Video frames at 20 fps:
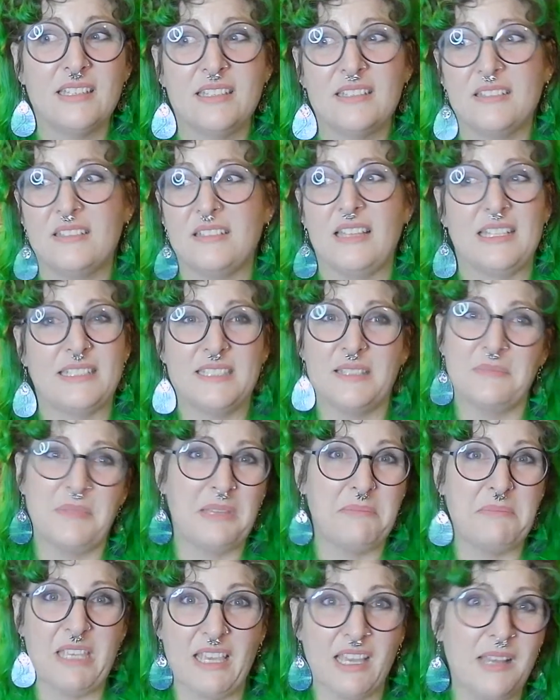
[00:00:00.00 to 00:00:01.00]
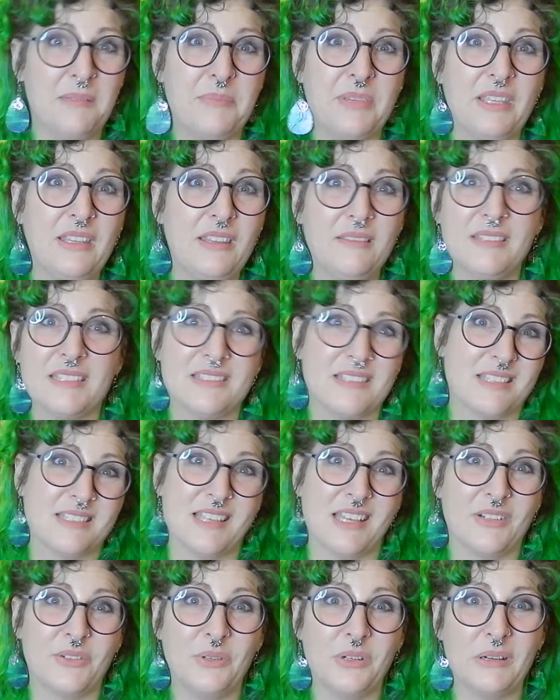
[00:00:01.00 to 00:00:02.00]
That didn't make me happy because that's
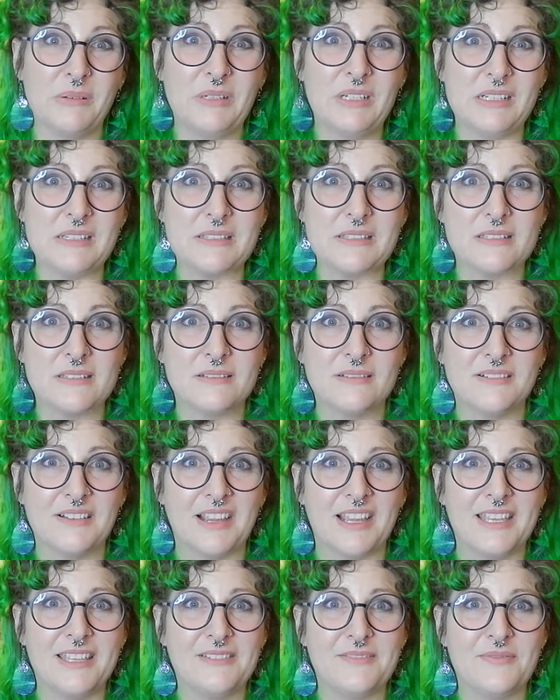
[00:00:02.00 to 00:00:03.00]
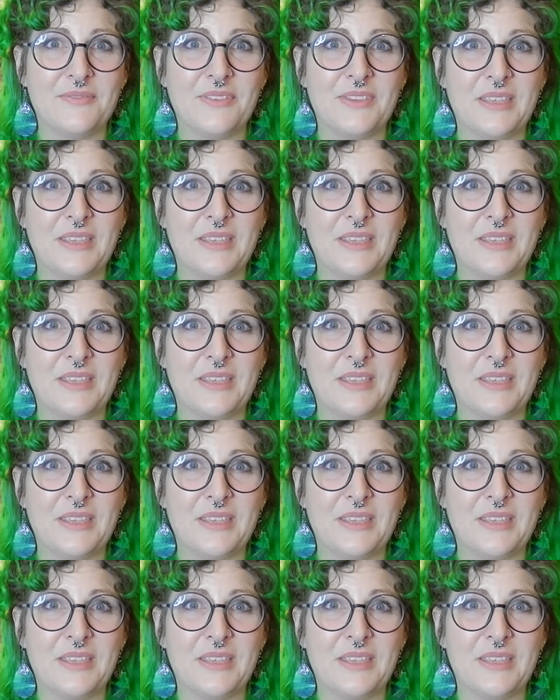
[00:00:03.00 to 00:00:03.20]
not who I was, right?